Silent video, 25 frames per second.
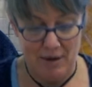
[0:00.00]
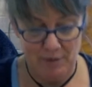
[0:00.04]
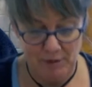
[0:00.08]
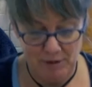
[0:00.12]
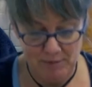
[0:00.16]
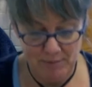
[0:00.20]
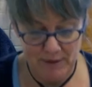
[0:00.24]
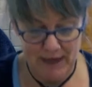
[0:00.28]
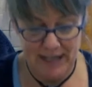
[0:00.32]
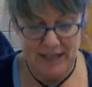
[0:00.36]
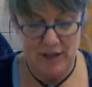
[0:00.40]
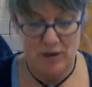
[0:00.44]

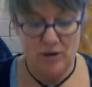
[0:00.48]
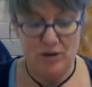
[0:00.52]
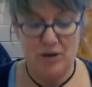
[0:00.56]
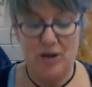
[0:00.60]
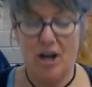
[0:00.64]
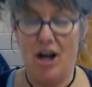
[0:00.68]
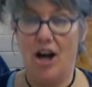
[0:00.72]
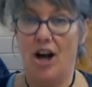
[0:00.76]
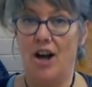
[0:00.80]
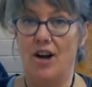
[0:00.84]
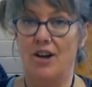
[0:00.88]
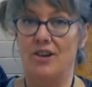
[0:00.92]
would be your
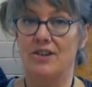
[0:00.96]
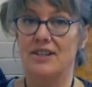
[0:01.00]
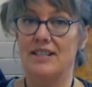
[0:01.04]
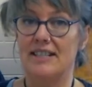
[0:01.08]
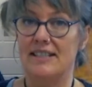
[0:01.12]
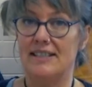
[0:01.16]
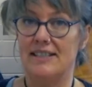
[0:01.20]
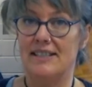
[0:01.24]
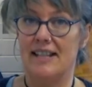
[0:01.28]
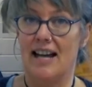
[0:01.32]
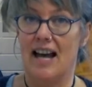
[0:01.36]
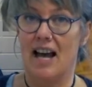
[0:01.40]
cone to
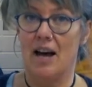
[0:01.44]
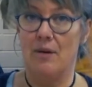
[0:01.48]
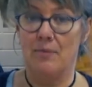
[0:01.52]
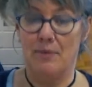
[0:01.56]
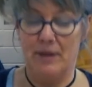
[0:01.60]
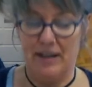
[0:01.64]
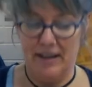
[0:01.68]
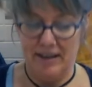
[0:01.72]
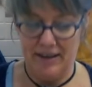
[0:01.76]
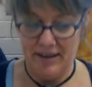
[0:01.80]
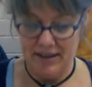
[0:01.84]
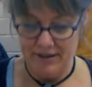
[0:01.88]
start
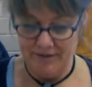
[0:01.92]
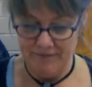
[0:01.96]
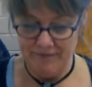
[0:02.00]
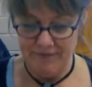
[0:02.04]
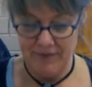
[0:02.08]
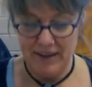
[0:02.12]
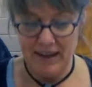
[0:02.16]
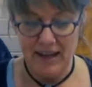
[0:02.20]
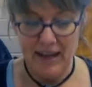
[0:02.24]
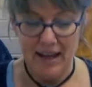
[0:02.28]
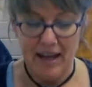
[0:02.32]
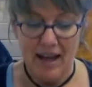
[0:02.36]
with.
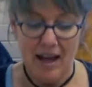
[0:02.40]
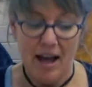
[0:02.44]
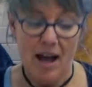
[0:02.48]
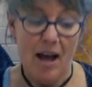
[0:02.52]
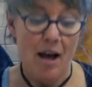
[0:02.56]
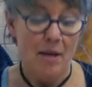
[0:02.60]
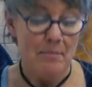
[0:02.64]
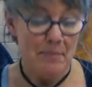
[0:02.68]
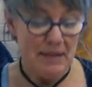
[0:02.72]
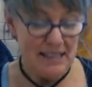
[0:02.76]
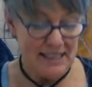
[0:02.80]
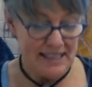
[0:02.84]

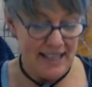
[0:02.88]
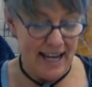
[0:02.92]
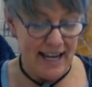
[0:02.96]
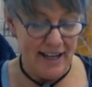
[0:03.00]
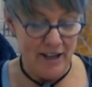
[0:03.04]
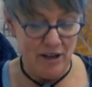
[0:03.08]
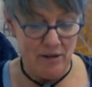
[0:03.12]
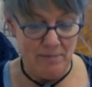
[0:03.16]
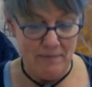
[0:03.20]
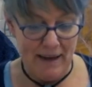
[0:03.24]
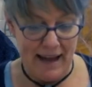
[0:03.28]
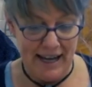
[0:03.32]
But say
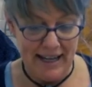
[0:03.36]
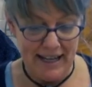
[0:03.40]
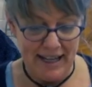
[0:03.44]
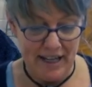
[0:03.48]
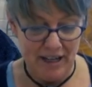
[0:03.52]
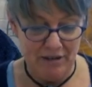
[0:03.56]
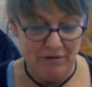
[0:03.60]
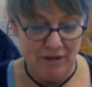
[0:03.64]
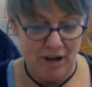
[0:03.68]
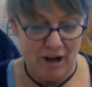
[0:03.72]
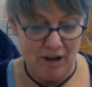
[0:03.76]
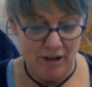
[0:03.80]
you're making
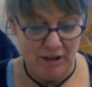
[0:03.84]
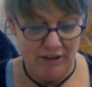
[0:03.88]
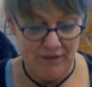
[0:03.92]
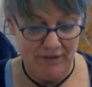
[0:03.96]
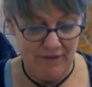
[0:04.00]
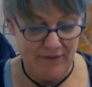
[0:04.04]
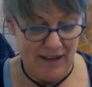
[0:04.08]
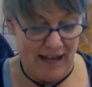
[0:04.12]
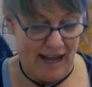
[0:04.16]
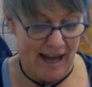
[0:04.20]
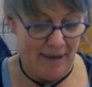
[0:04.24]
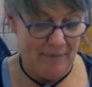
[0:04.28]
a
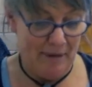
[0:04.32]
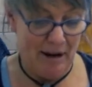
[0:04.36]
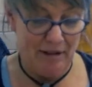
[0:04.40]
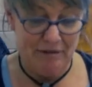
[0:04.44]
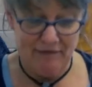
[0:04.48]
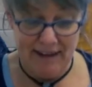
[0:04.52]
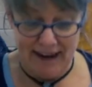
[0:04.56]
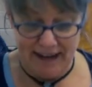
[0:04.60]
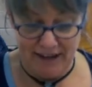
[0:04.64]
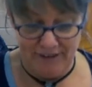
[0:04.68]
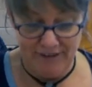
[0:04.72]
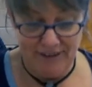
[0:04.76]

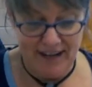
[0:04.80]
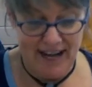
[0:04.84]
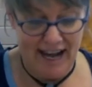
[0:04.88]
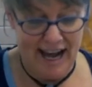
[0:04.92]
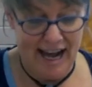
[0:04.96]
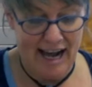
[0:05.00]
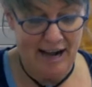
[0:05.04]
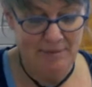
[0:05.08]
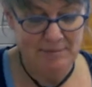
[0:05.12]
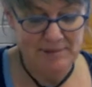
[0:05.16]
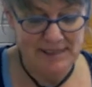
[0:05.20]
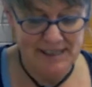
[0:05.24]
run of
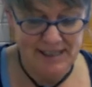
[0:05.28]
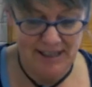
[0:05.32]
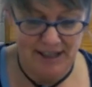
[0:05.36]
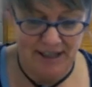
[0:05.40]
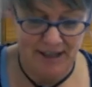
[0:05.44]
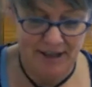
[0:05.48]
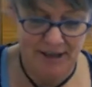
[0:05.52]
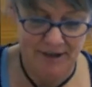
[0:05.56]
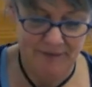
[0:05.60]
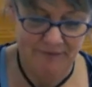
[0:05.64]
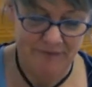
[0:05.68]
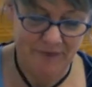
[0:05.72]
cups,
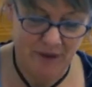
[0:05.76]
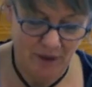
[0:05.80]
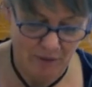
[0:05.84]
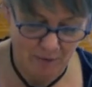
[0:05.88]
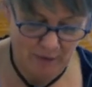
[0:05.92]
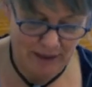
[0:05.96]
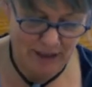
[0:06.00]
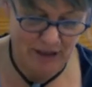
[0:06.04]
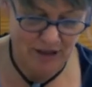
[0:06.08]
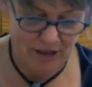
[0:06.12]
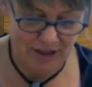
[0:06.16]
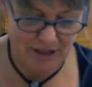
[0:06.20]

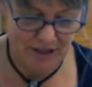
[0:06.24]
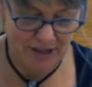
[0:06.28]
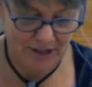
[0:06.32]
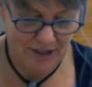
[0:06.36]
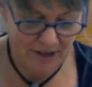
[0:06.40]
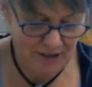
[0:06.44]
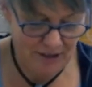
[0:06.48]
we could